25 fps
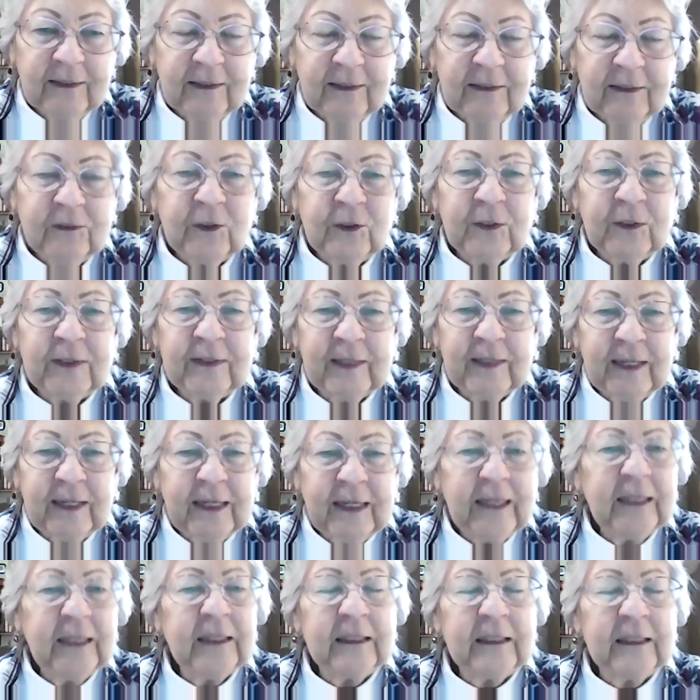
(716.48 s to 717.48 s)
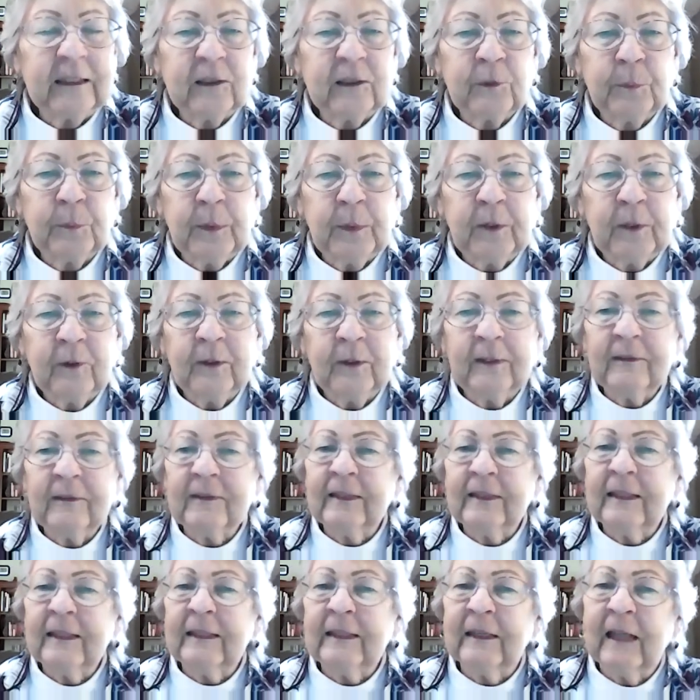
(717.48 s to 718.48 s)
into seeing,
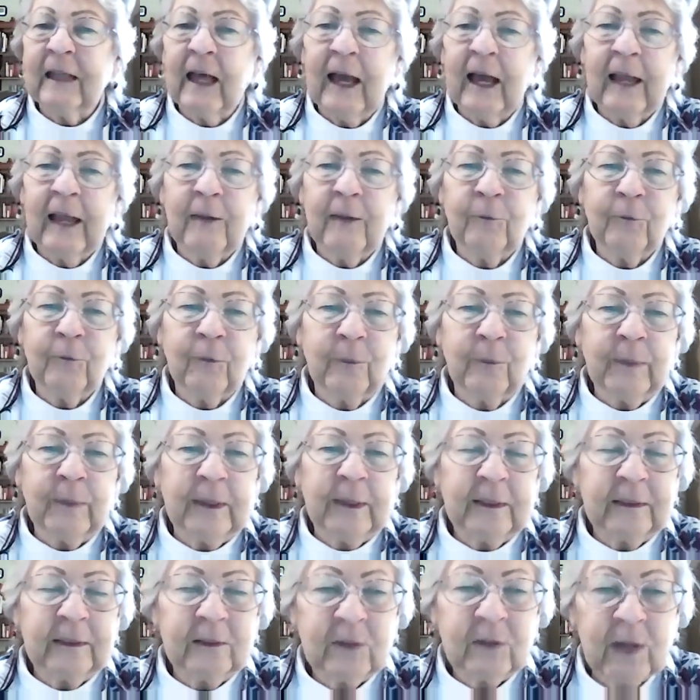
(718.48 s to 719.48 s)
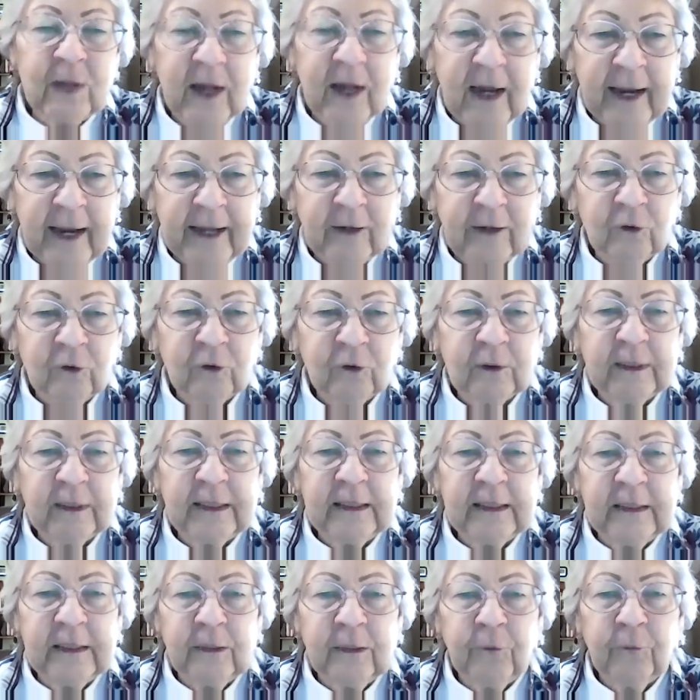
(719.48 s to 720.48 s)
experiencing life from an
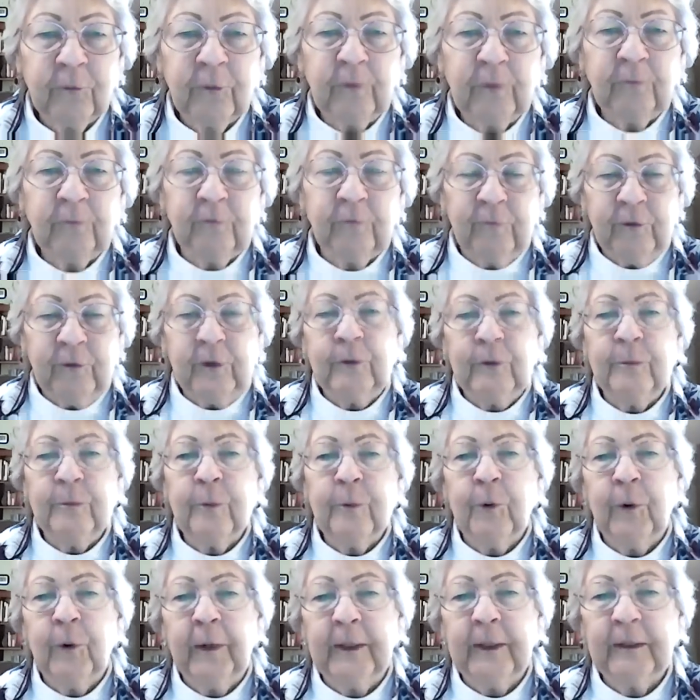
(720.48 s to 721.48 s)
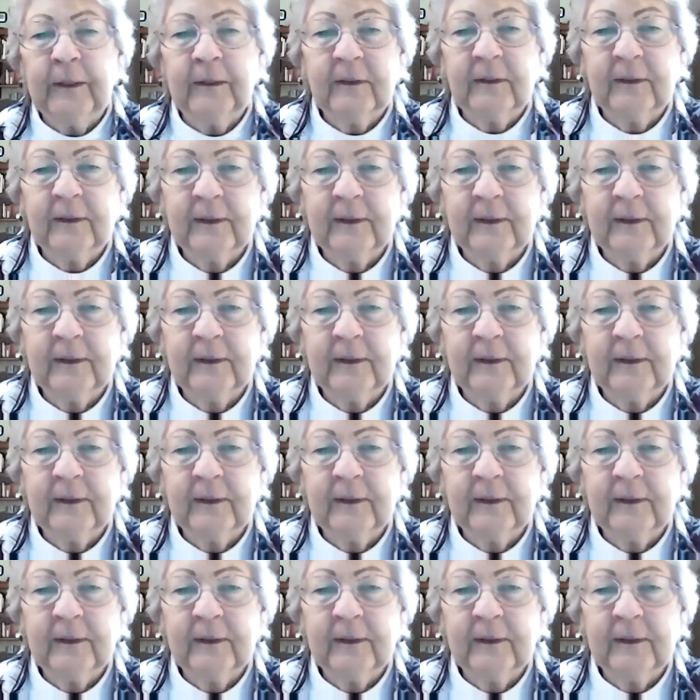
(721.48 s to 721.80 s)
entirely different viewpoint.